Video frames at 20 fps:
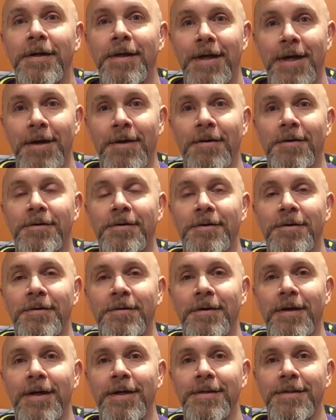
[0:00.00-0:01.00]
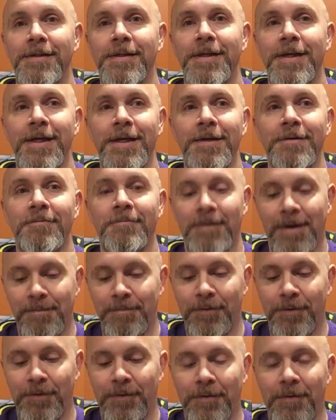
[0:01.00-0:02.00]
character as the
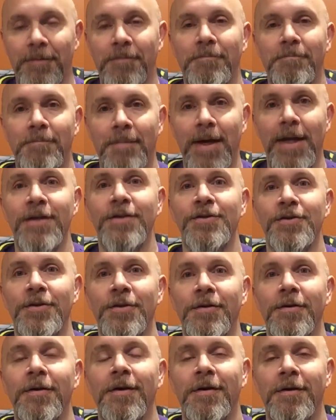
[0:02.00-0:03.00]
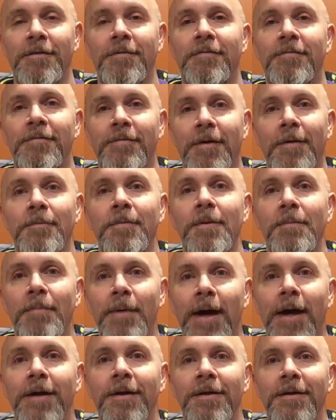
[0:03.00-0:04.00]
rebel major from the
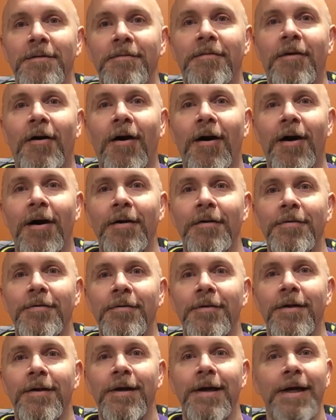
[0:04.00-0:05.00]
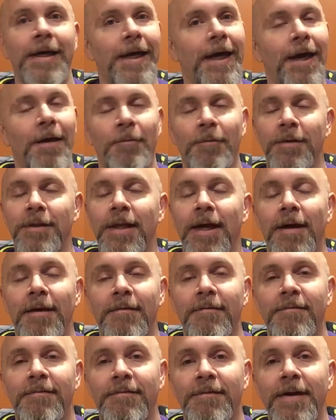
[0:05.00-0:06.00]
Battle of Hoth. Again, with that
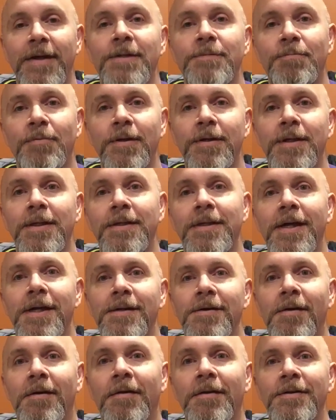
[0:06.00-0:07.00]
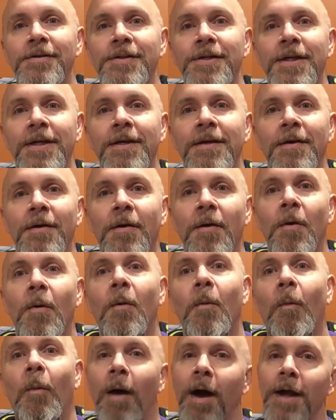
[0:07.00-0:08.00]
face printing technology,
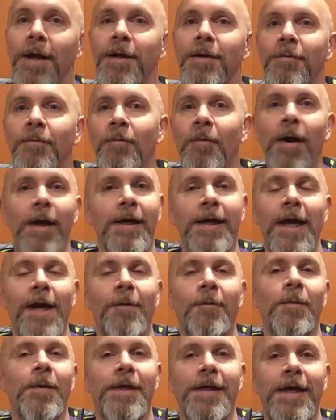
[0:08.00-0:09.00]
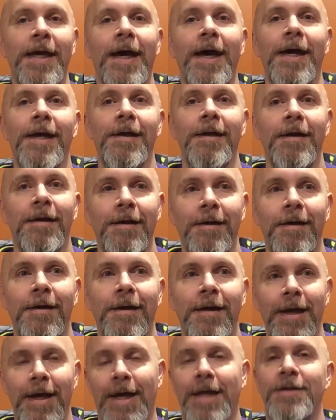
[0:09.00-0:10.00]
why can't we get
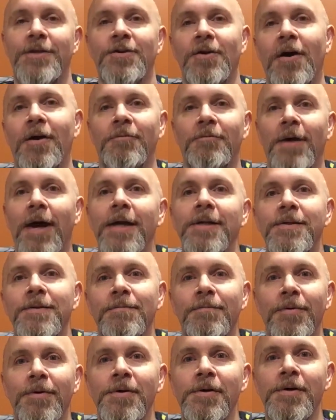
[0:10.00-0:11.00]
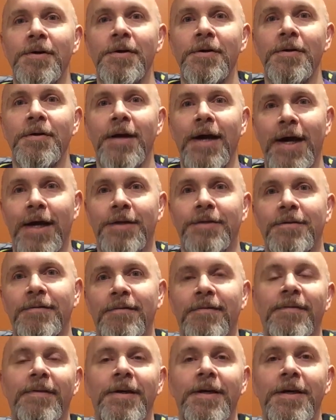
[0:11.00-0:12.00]
a John Ratzenberger action
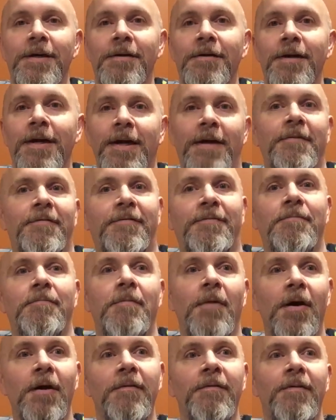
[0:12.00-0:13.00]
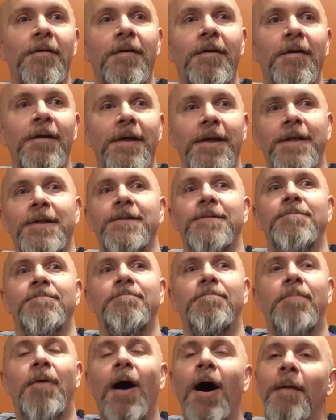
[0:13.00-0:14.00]
figure? If Marvel is
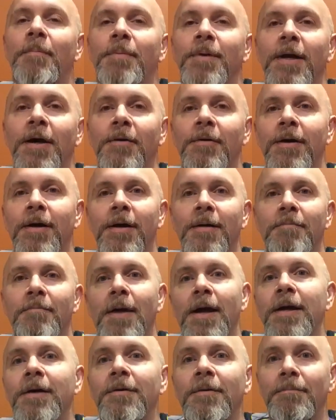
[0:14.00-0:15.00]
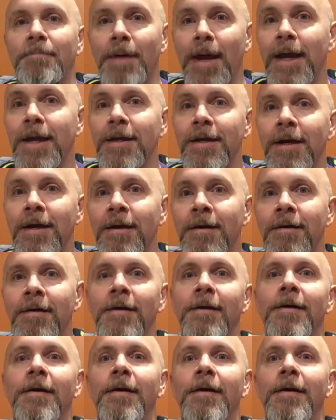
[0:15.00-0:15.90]
popping out a Michael Pena